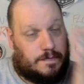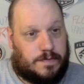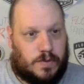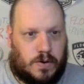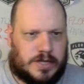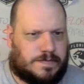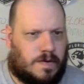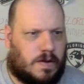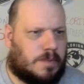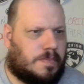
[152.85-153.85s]
Florida's
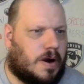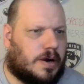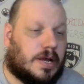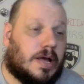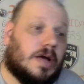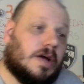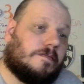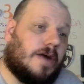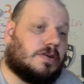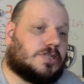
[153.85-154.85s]
fallen apart.
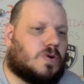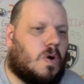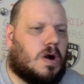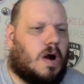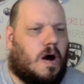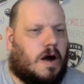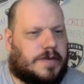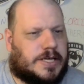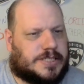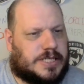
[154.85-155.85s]
Final score
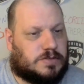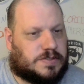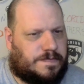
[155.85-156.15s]
obviously was